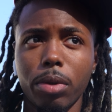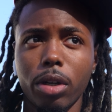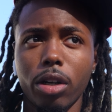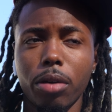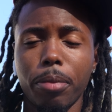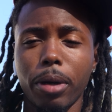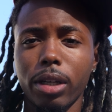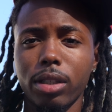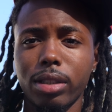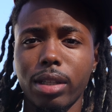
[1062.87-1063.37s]

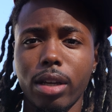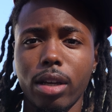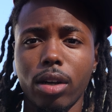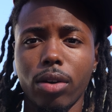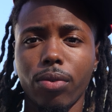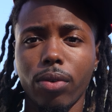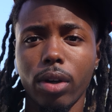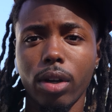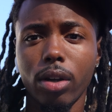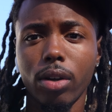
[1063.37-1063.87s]
Everybody standing
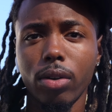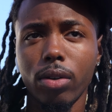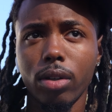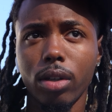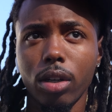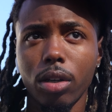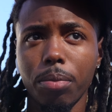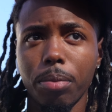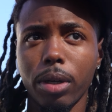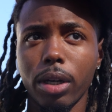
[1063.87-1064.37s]
around,
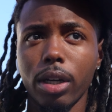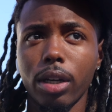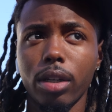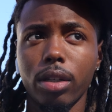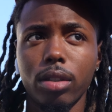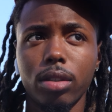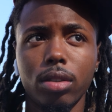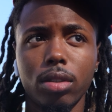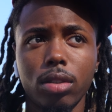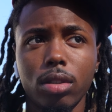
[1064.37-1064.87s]
everybody,
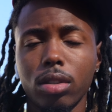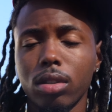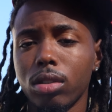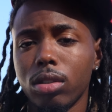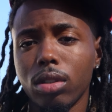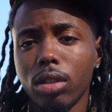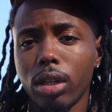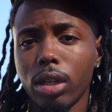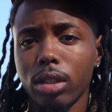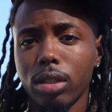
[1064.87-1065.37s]

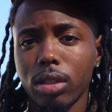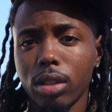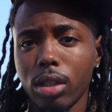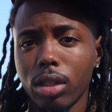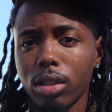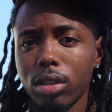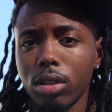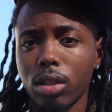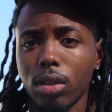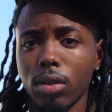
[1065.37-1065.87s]
you know what
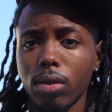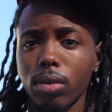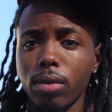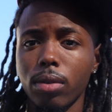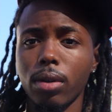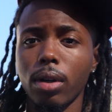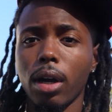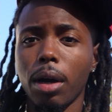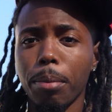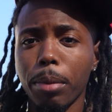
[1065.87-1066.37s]
I'm saying? So
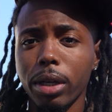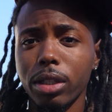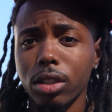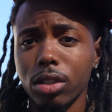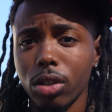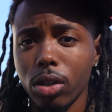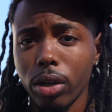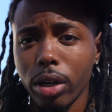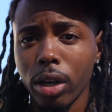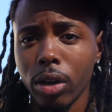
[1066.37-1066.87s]
I might
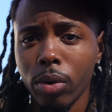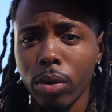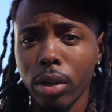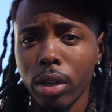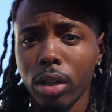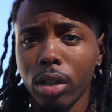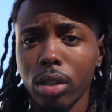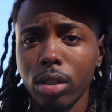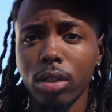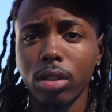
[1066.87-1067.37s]
just go down
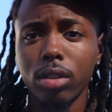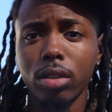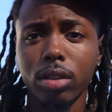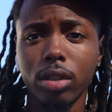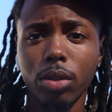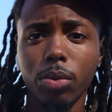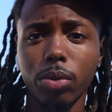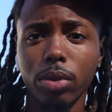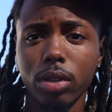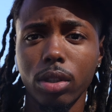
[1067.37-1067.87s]
there,
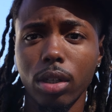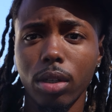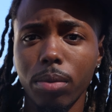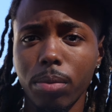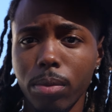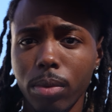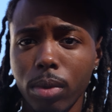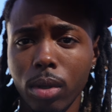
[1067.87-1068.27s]
see what's up.